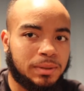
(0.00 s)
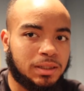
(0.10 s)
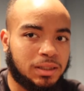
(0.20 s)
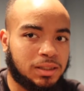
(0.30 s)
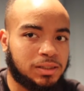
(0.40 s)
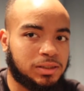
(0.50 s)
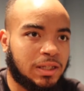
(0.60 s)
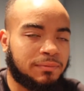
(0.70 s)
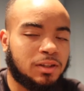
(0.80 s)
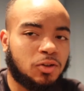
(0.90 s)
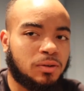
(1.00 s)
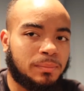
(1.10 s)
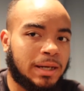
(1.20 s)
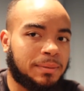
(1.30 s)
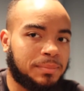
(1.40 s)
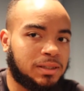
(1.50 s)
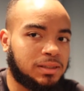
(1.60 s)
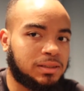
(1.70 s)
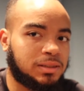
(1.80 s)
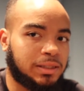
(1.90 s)
because even though it might be
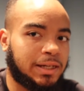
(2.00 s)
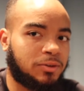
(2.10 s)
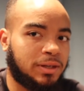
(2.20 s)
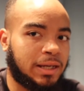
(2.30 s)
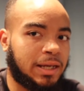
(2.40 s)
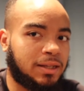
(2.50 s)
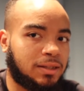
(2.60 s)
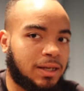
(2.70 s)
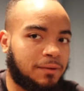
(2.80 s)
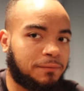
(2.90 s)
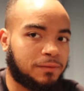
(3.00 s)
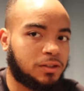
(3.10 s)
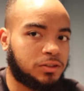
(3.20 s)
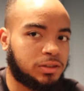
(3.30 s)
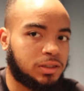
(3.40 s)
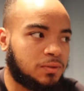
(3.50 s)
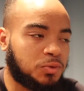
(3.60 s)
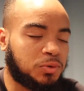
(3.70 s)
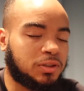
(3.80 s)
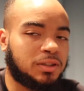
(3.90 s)
scary at first,
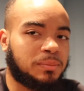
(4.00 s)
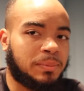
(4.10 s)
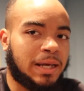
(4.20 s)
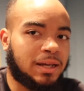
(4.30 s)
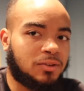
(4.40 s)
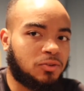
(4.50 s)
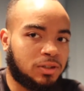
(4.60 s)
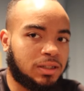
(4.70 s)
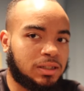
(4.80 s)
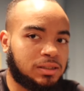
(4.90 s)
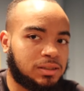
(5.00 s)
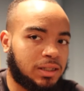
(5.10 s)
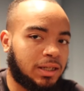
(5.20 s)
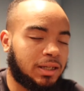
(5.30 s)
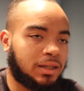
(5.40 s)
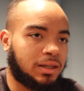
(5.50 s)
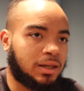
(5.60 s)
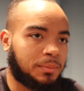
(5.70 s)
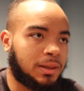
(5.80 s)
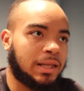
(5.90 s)
you will look back on it and say,
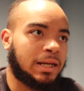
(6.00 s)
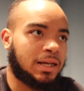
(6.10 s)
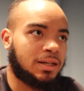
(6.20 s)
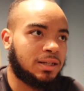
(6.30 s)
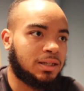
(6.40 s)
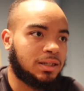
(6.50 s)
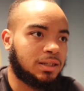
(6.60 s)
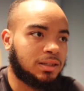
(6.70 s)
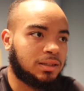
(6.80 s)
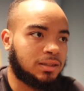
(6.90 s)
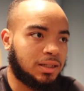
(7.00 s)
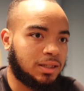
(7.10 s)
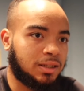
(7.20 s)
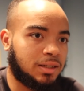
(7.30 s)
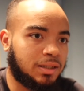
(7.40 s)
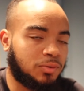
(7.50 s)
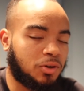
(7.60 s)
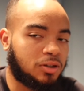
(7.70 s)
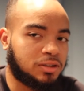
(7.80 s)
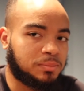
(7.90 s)
I'm glad I did it. And it will
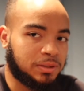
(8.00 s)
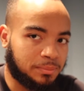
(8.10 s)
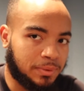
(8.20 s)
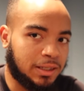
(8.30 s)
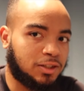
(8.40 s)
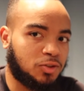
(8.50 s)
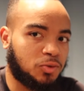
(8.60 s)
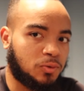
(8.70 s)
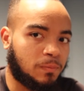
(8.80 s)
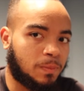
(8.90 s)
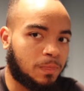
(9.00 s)
ultimately make you